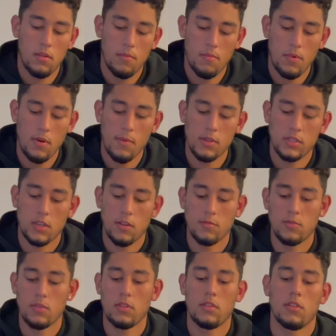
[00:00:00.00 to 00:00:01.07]
pretty much comes
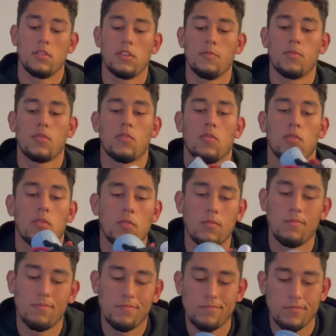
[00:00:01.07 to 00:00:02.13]
with the typical
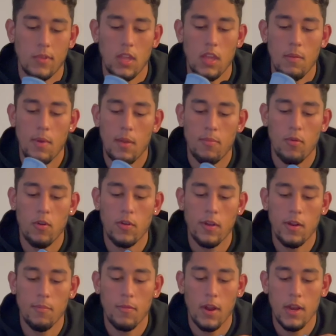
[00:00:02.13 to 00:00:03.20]
eBay program
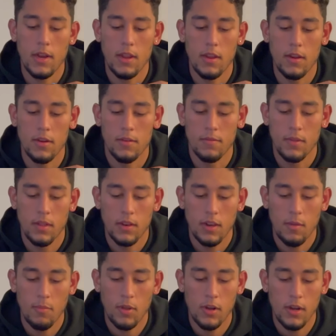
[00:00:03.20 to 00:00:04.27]
right here. They
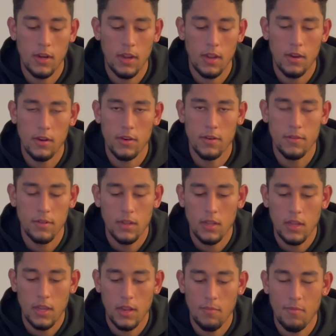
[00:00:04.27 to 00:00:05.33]
put it in here
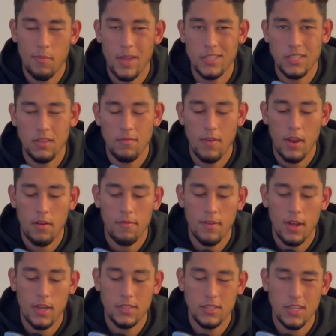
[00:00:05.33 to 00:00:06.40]
and basically
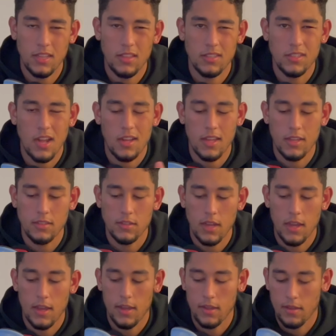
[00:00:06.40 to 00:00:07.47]
verifies. It's like the StockX tag,